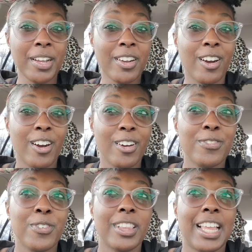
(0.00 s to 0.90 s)
car
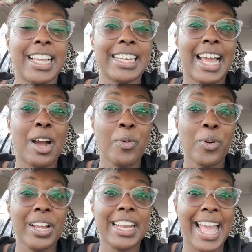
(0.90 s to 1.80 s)
for like an
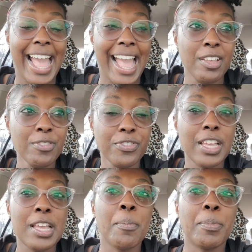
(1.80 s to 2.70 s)
hour and a half,
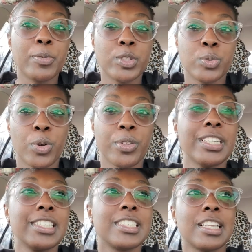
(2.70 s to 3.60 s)
but it was worth
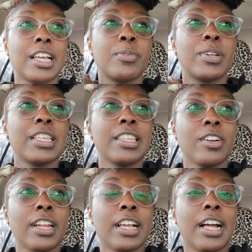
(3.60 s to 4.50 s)
it because I went in there
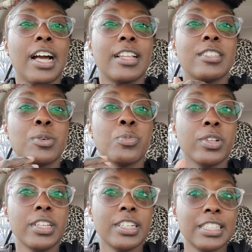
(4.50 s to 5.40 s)
and I got some
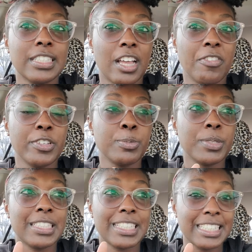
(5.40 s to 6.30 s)
really good stuff. I
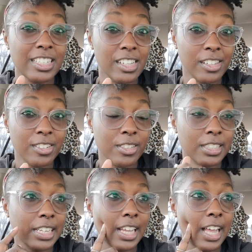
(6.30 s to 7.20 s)
spent sixty dollars
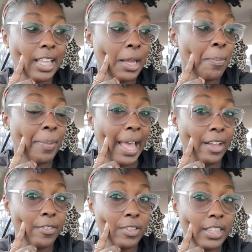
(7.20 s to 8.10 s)
and I got like a bag
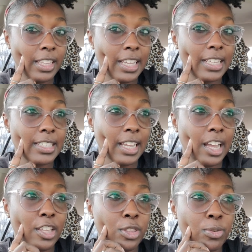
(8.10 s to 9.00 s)
full of things. I
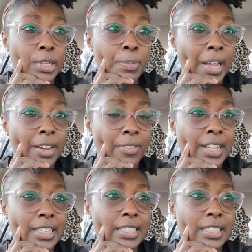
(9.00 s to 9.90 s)
got three
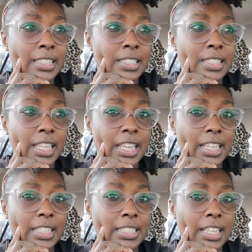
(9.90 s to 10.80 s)
Pyrex
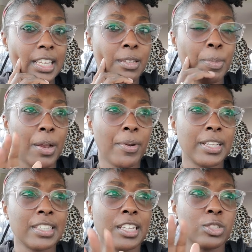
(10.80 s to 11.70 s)
things, like Pyrex
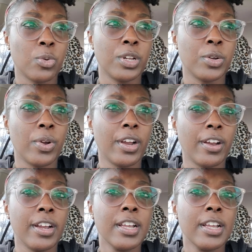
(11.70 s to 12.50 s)
slash Corningware